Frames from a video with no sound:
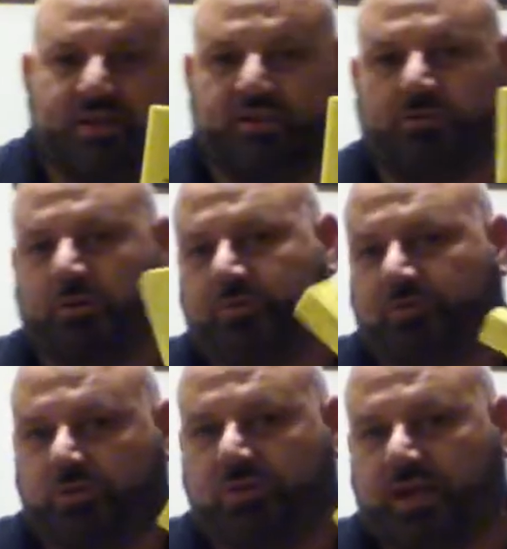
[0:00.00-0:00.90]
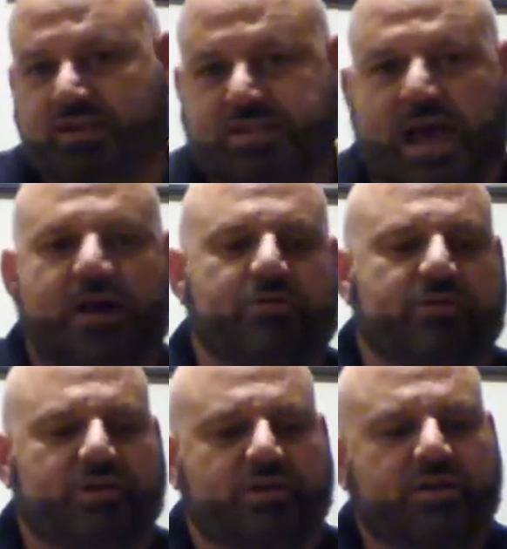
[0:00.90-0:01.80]
throw a few things out,
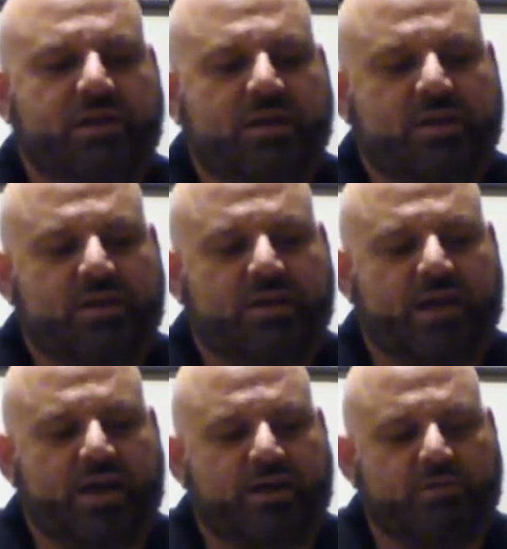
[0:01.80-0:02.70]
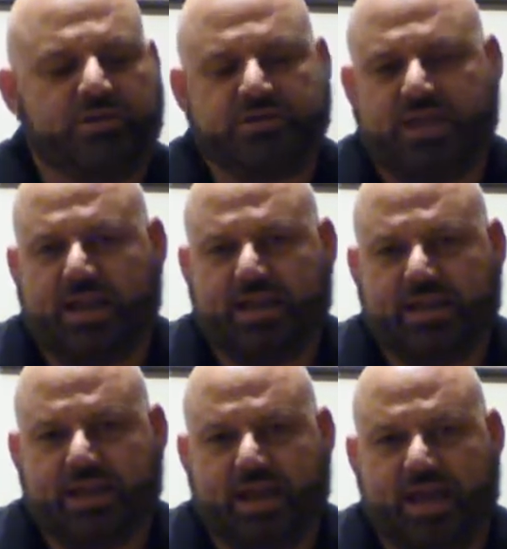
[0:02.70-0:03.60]
and I noticed that I
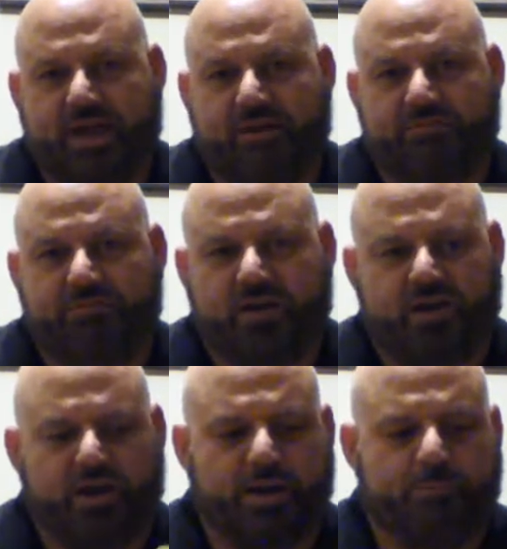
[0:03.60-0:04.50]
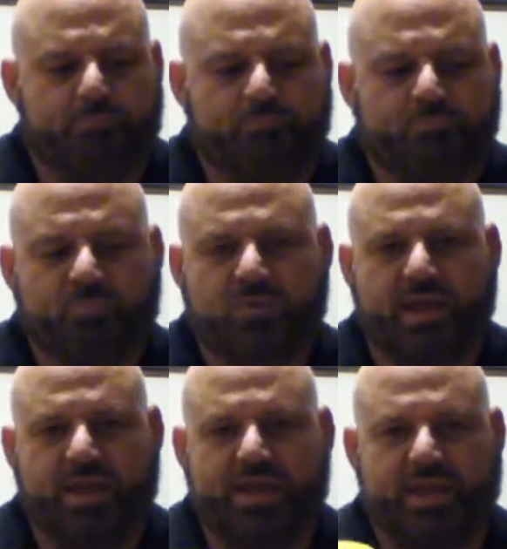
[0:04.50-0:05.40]
didn't have
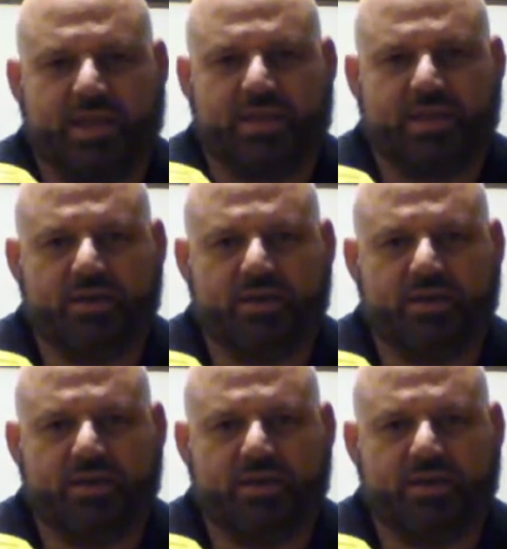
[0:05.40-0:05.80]
any